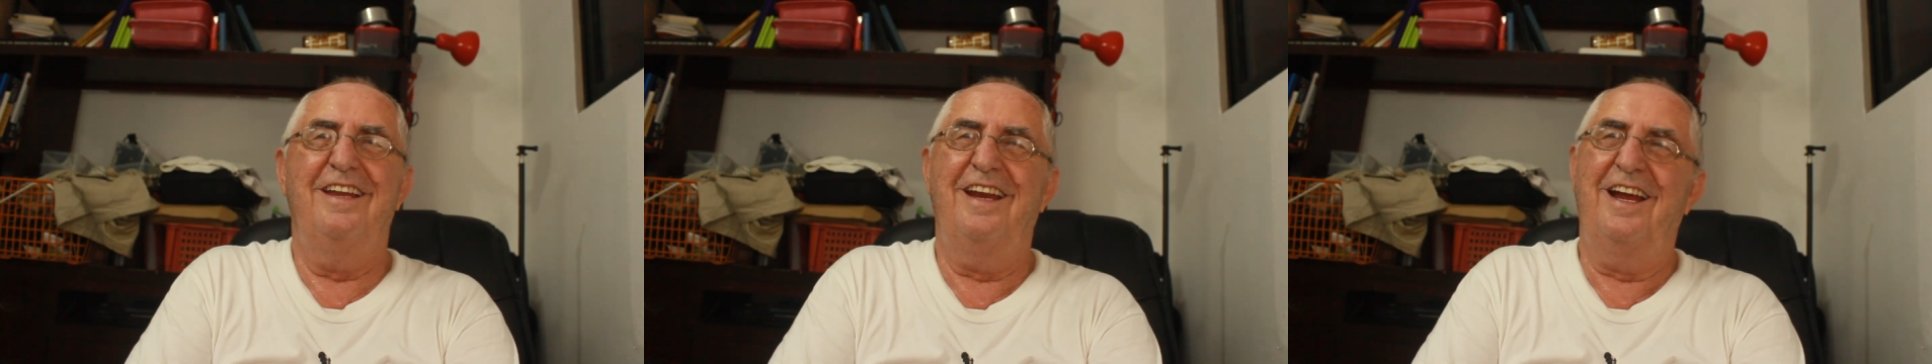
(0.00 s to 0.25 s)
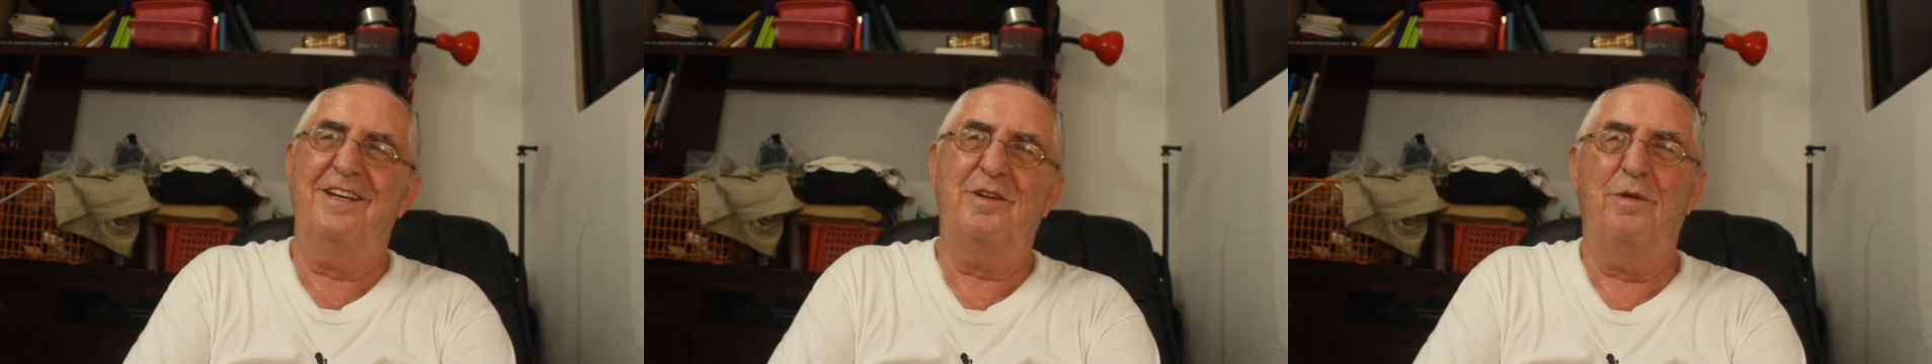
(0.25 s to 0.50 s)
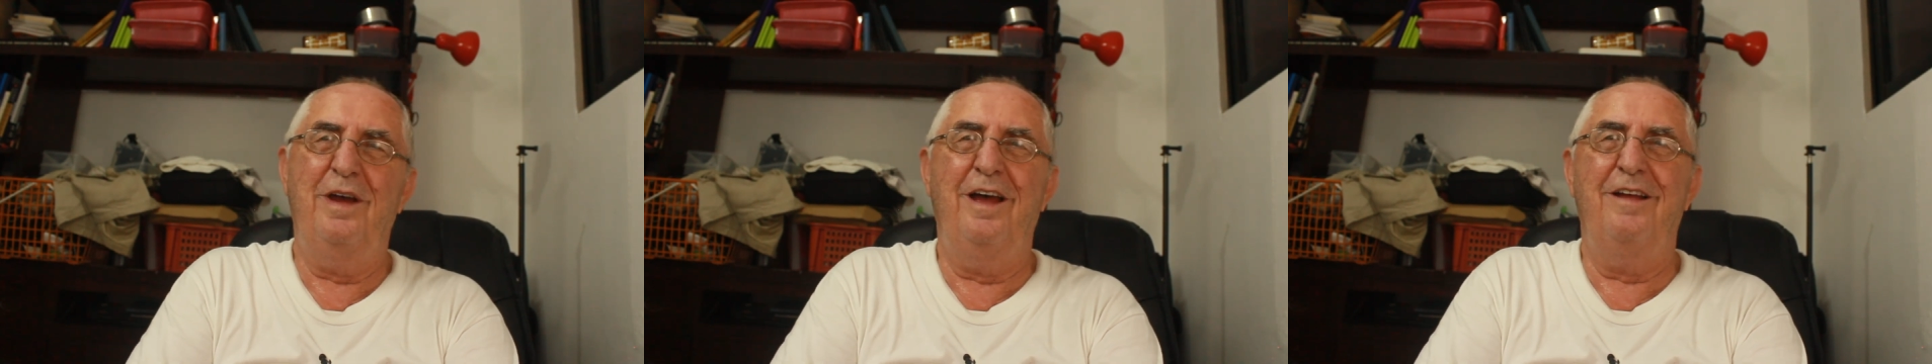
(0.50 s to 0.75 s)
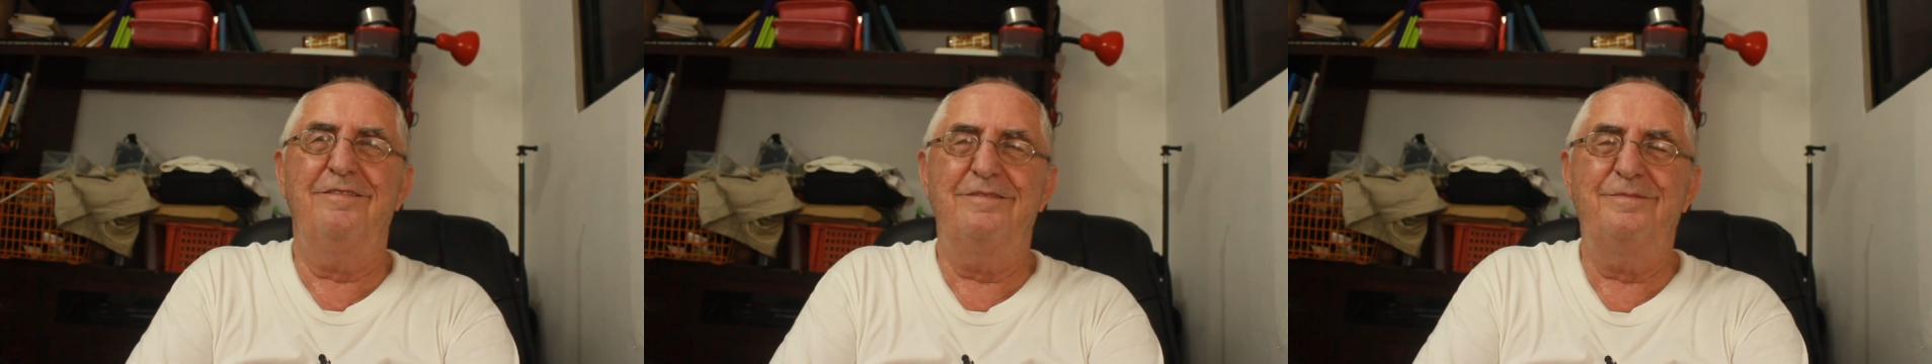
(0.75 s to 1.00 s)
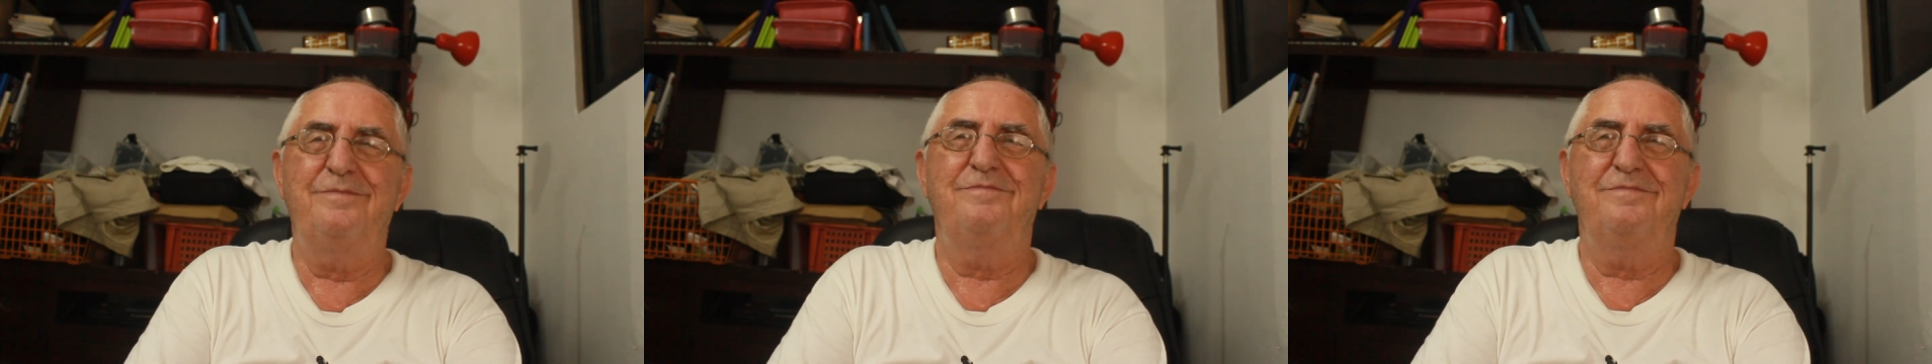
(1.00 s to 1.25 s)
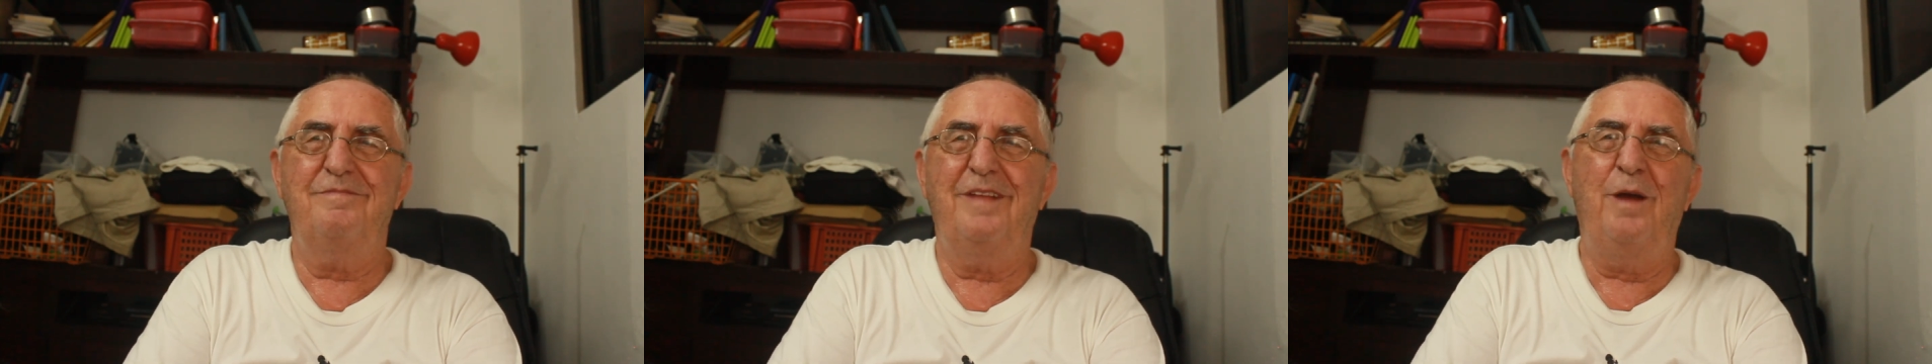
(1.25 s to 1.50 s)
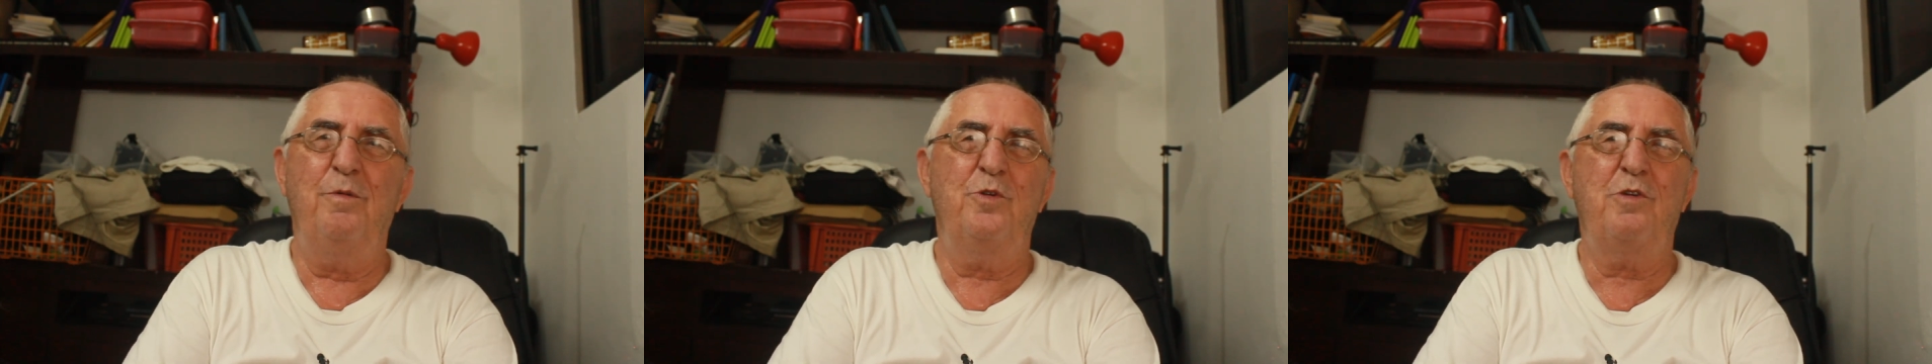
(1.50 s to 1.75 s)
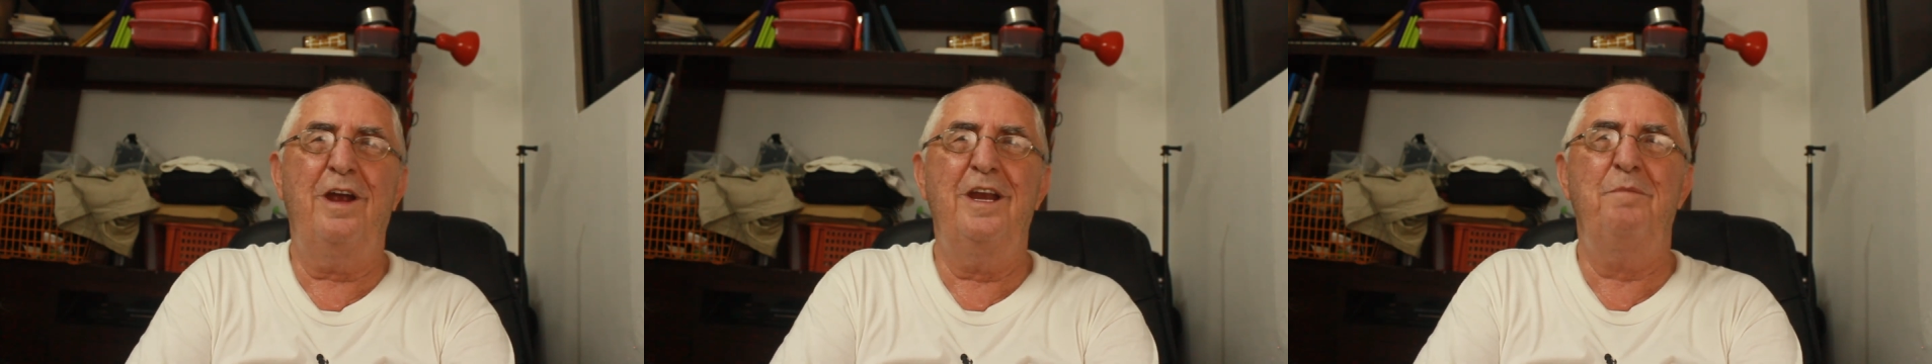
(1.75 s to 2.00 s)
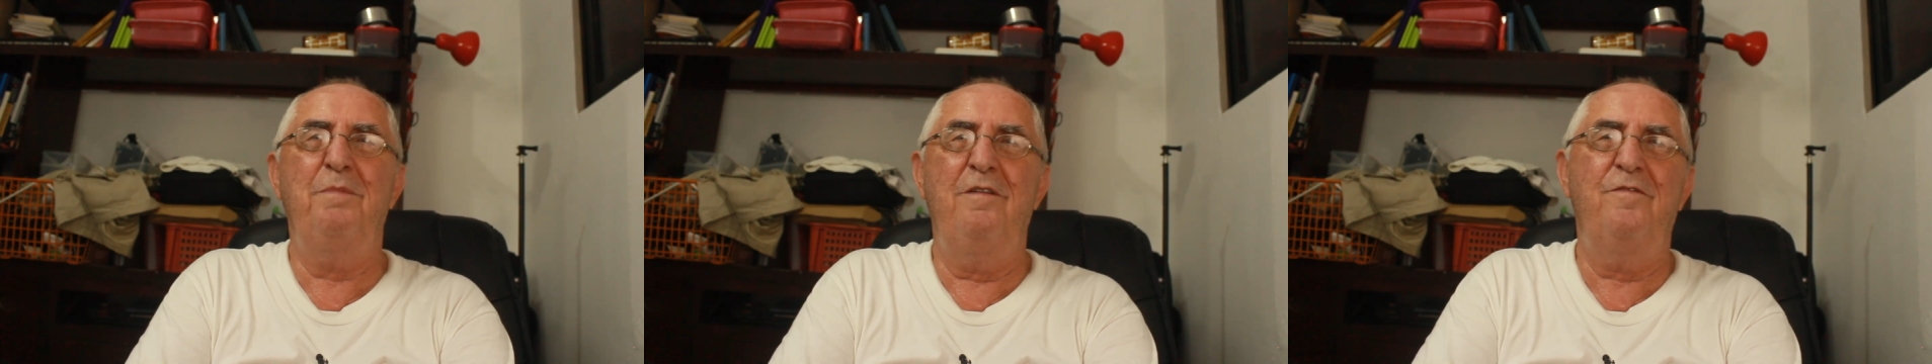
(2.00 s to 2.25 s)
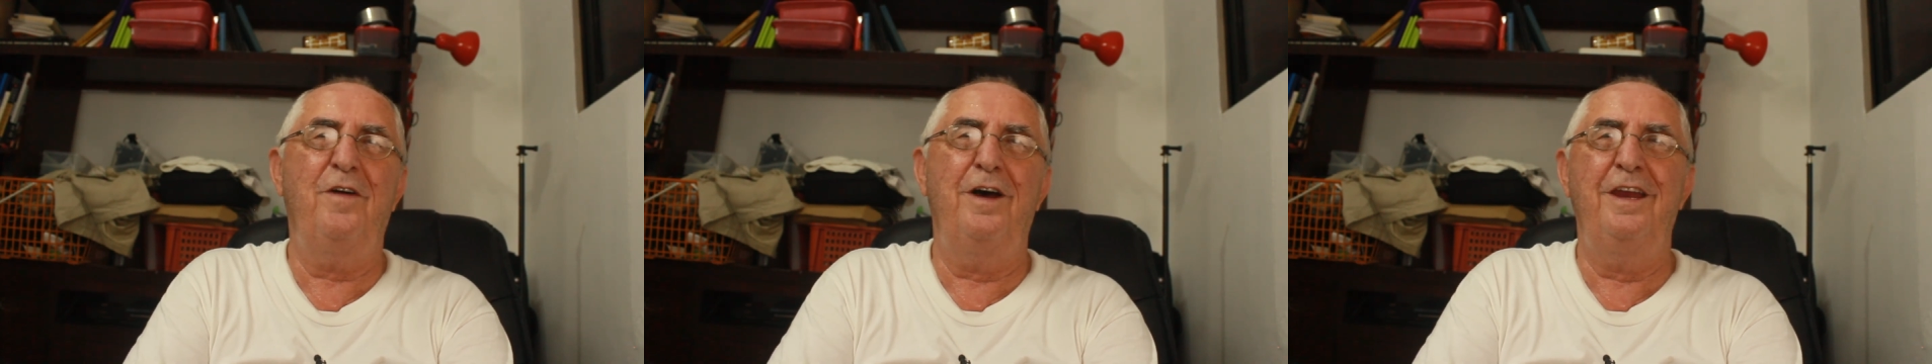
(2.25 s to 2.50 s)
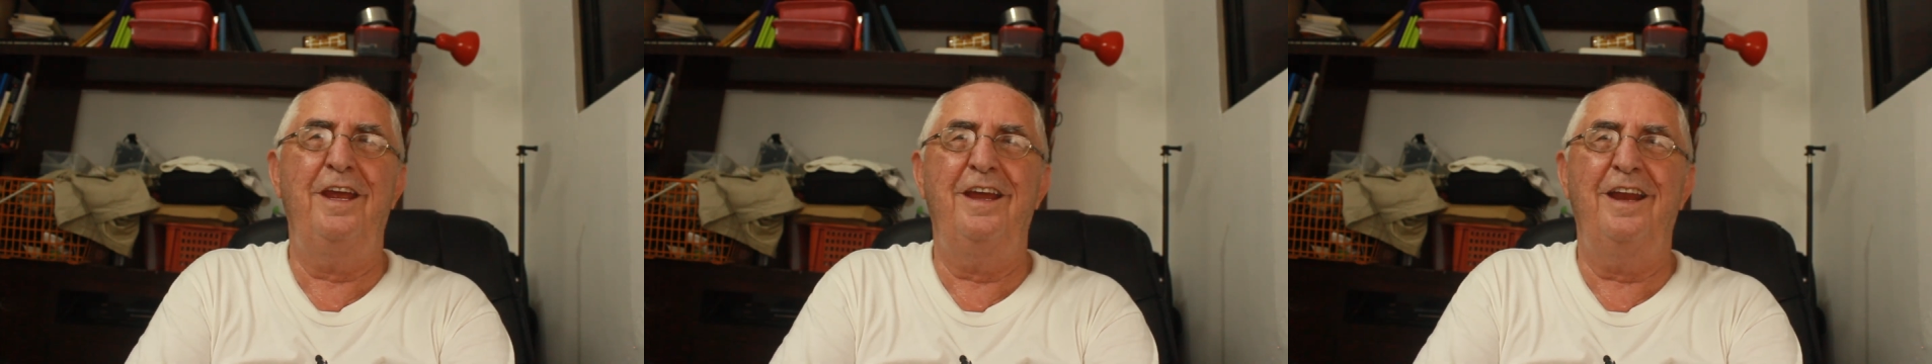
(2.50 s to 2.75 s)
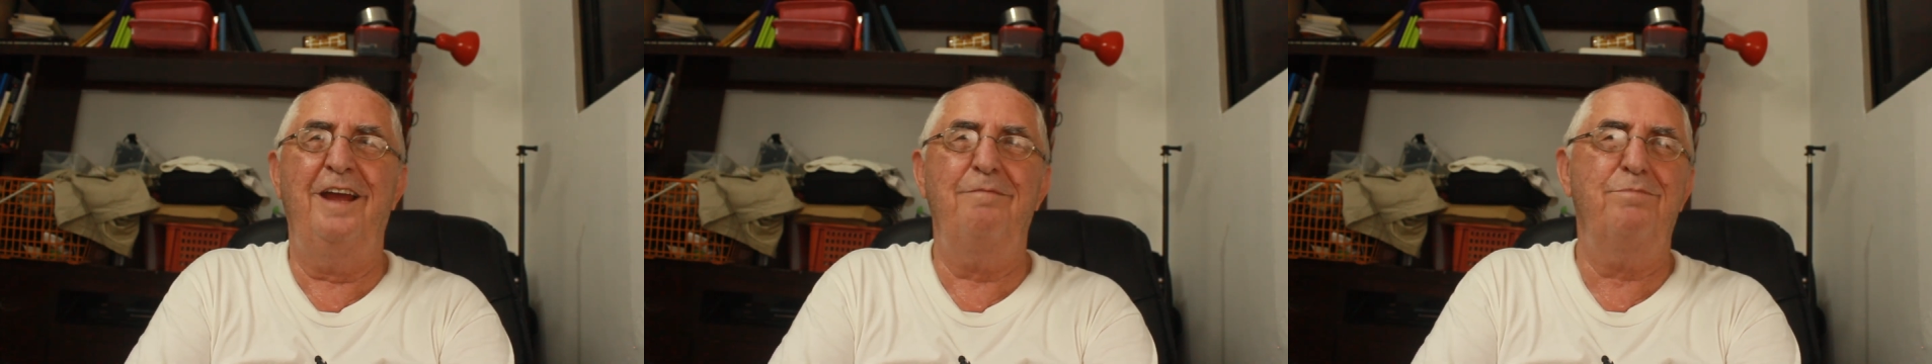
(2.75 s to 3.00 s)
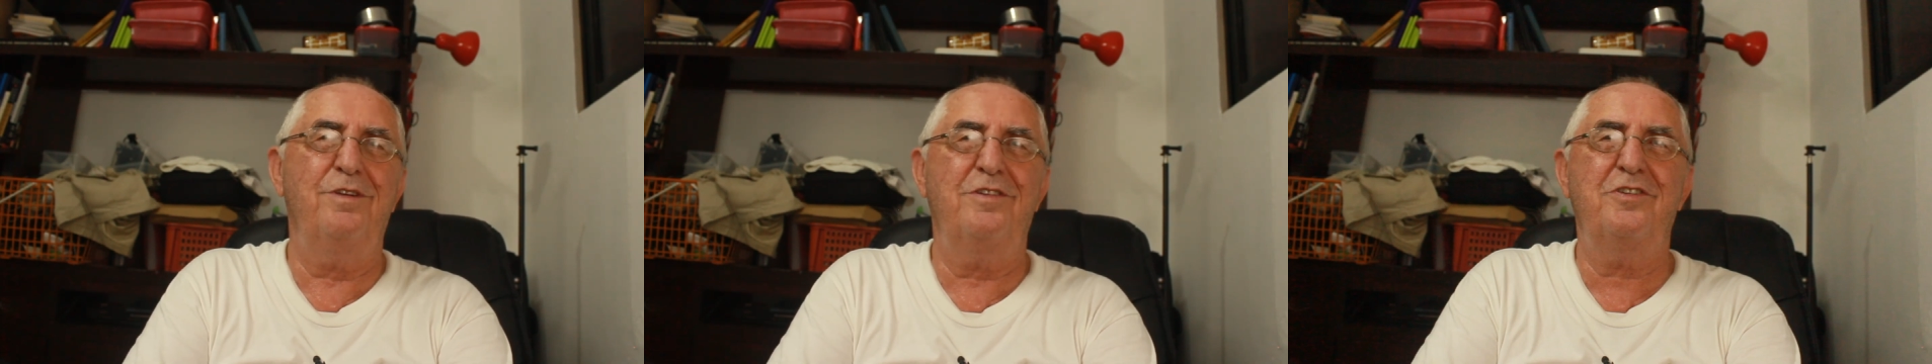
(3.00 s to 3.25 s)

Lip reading: And I said, well, I was trying to be funny, and I